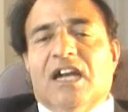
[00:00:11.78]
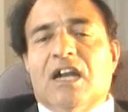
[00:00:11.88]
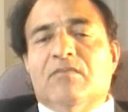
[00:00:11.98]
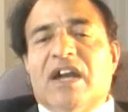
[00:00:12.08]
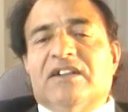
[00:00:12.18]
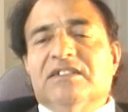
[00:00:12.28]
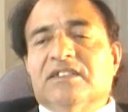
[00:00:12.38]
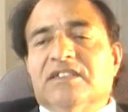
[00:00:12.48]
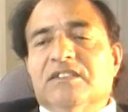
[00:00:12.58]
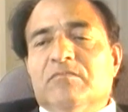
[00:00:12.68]
I am
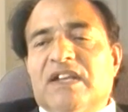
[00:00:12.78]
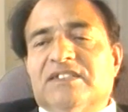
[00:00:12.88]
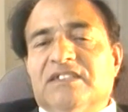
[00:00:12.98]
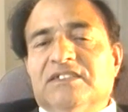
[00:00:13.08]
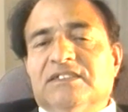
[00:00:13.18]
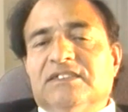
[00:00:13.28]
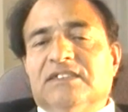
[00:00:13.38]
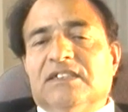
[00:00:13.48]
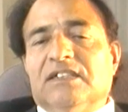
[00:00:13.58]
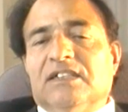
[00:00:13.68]
addressing this message
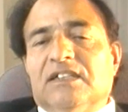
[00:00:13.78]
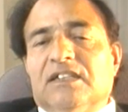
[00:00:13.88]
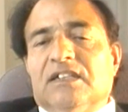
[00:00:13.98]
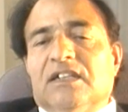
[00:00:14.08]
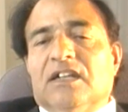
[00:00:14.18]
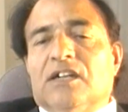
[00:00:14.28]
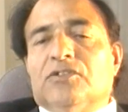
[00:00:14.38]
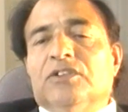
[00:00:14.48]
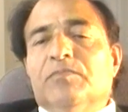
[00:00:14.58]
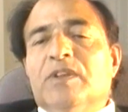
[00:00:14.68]

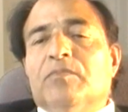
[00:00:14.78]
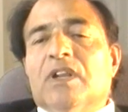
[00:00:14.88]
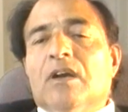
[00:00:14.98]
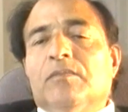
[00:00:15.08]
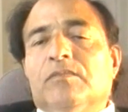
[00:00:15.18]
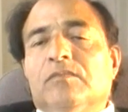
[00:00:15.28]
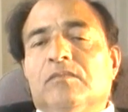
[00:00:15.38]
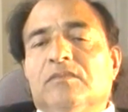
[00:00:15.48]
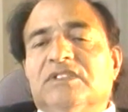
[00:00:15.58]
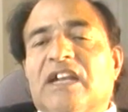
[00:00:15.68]
to the people of
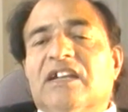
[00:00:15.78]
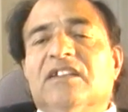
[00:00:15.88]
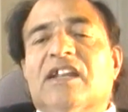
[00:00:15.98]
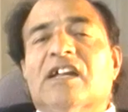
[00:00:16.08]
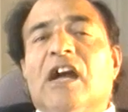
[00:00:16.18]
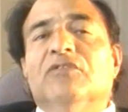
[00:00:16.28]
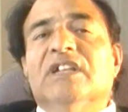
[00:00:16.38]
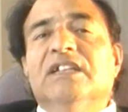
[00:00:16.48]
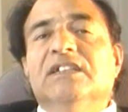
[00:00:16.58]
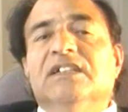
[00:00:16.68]
Santa Clara
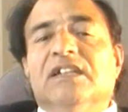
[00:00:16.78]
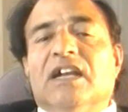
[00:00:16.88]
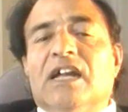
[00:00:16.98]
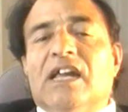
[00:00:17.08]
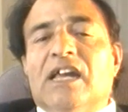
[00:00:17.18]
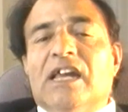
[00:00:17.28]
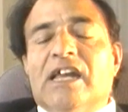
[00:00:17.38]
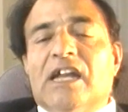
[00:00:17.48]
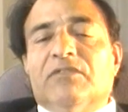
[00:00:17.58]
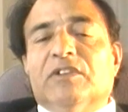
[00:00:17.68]
County
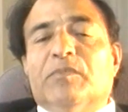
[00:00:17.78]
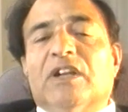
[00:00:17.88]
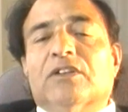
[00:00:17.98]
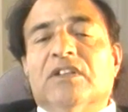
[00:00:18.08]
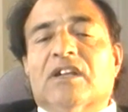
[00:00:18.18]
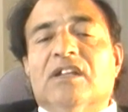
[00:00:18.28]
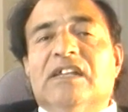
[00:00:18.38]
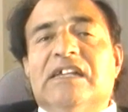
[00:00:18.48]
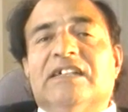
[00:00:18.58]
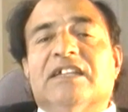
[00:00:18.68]
and with particular
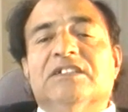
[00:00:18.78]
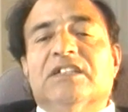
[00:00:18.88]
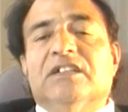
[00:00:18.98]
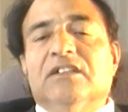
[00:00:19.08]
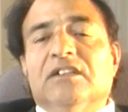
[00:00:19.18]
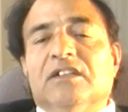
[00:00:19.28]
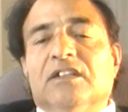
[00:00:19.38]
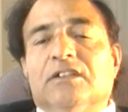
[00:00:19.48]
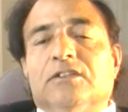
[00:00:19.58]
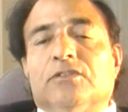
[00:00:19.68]
attention
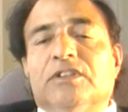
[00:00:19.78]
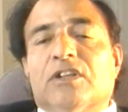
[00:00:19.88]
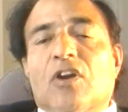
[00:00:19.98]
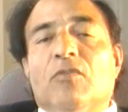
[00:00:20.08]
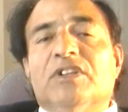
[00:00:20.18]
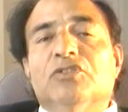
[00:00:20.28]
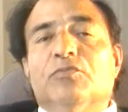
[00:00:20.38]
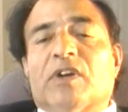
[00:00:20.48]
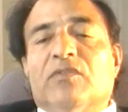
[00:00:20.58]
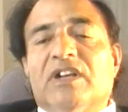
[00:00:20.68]
to the county
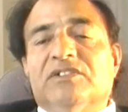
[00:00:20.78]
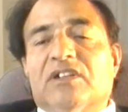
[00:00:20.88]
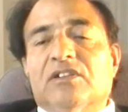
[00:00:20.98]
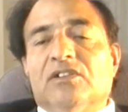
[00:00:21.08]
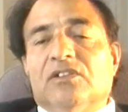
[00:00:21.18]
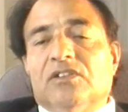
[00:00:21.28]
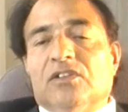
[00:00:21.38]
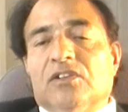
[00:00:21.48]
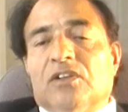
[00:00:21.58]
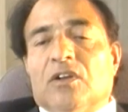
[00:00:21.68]
supervisor
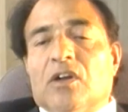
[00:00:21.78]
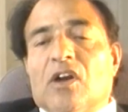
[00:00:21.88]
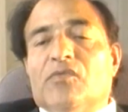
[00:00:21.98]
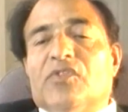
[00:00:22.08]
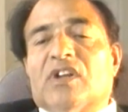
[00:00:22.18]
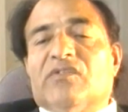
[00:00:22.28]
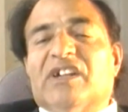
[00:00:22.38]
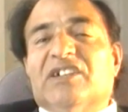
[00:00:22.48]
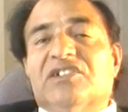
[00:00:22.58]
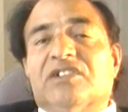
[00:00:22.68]
of
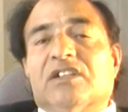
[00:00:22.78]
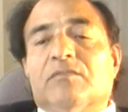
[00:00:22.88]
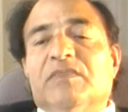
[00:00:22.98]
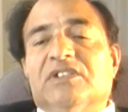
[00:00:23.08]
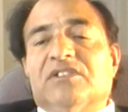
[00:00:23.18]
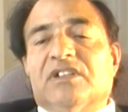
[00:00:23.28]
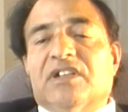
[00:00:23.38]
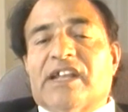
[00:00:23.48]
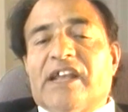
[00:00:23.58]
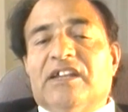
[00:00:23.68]
our district, Mr.
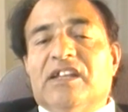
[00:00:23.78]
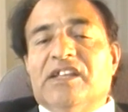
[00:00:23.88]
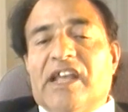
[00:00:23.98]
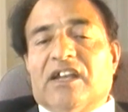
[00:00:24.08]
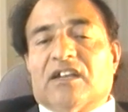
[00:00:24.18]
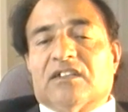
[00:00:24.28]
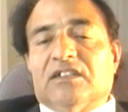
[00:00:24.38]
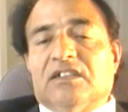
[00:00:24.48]
Ken Yeager.